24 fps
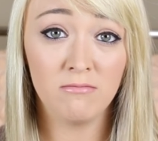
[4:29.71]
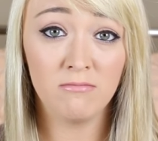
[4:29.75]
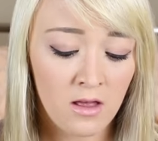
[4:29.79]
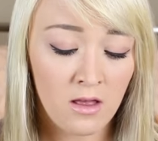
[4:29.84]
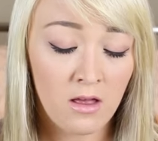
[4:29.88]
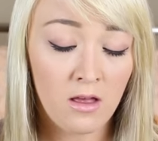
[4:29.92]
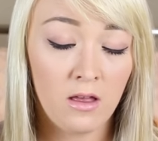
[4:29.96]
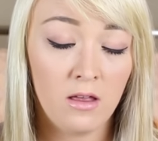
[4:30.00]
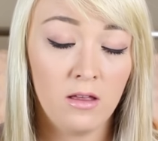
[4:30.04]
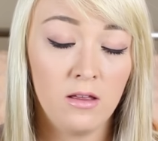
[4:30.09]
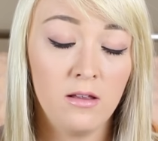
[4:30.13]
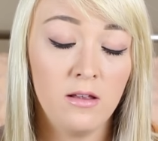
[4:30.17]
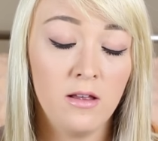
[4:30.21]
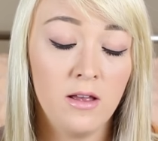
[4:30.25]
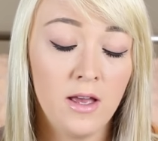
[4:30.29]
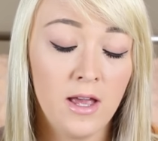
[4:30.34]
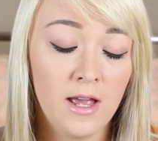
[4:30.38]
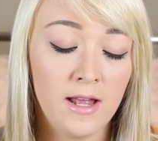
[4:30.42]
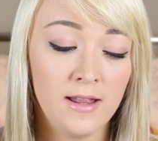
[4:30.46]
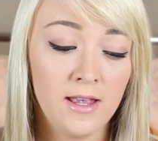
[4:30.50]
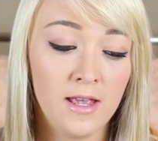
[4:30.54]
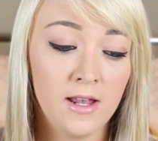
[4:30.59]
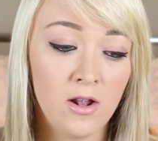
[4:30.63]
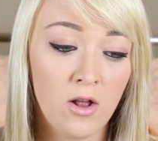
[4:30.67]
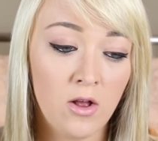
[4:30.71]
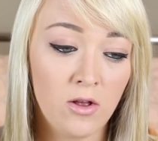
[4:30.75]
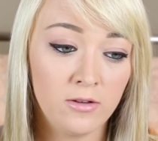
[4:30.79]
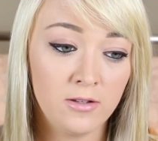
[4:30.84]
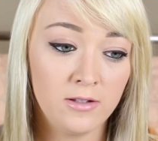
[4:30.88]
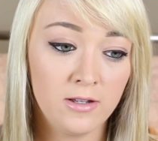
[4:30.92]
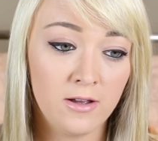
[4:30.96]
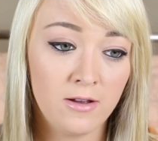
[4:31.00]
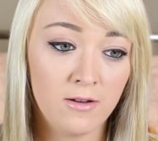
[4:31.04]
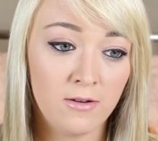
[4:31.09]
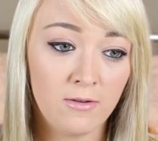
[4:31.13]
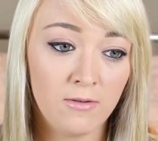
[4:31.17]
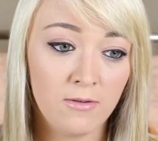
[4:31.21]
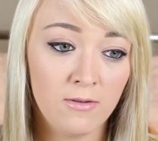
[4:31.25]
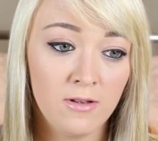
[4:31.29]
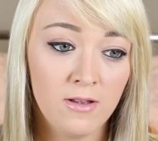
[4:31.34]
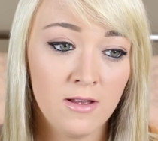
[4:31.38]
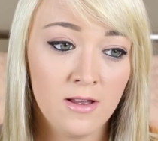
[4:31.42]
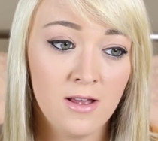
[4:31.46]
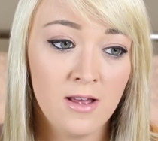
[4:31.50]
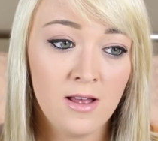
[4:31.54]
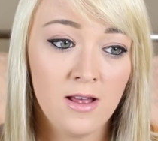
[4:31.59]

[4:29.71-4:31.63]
Ugh, and then also,